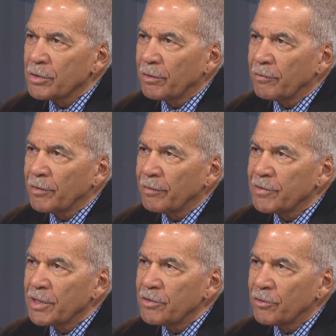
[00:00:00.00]
of
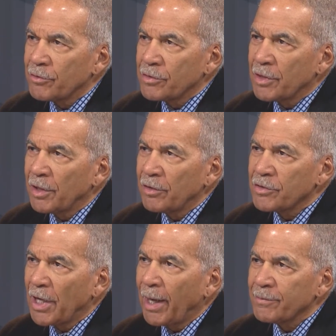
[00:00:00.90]
teachers, their
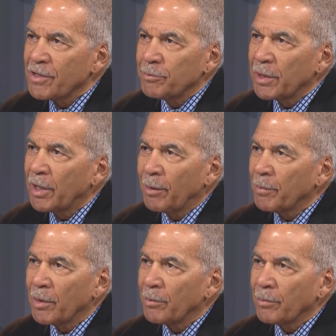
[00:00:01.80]
jobs have become